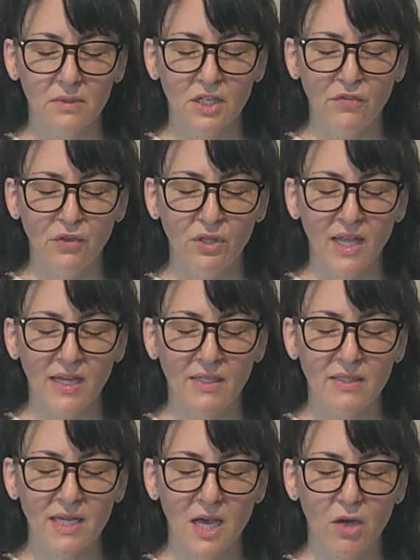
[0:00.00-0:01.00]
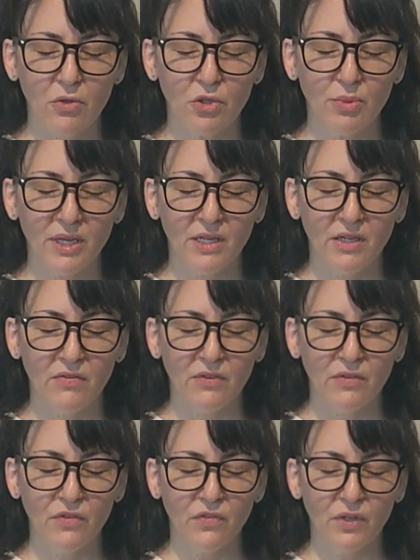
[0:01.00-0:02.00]
If you're laying down, you may
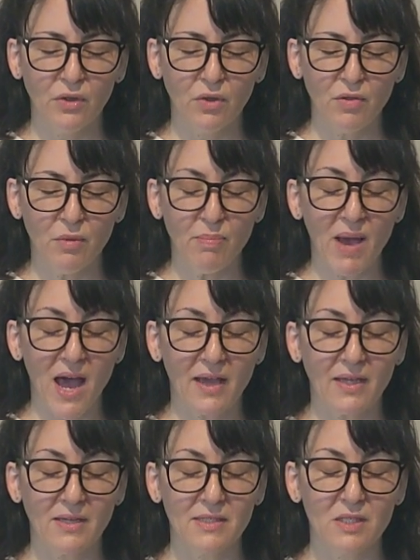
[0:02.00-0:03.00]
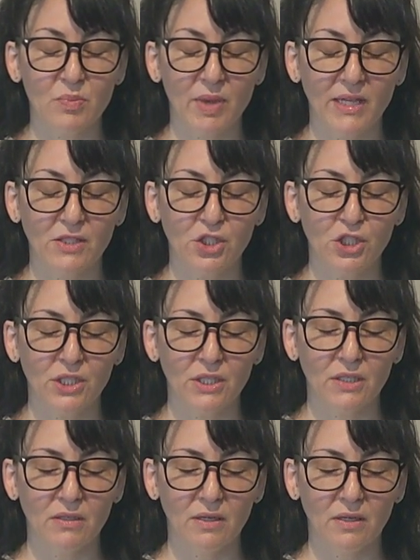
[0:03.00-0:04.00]
even feel the back expansion
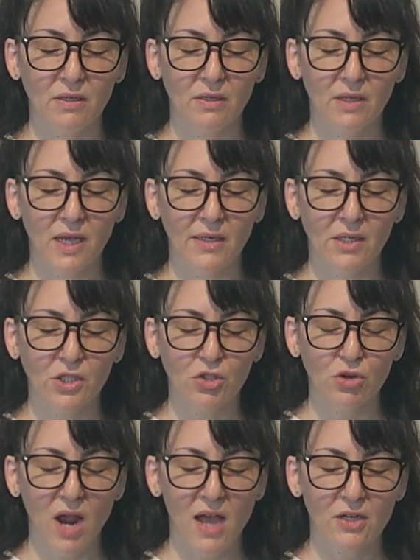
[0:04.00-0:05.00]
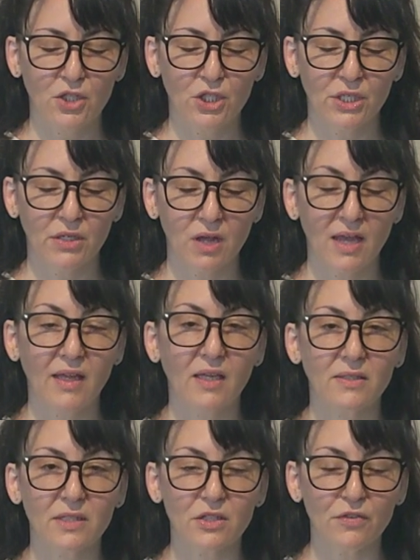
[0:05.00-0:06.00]
and contraction
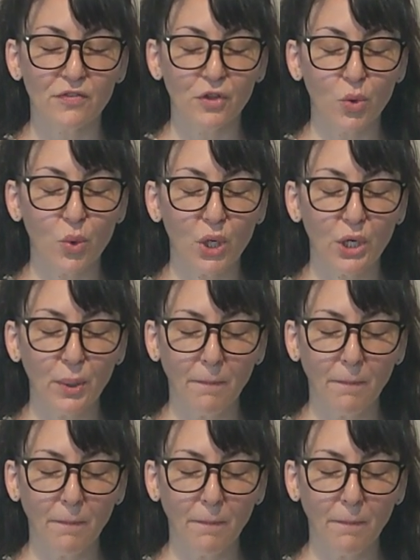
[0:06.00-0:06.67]
against the floor.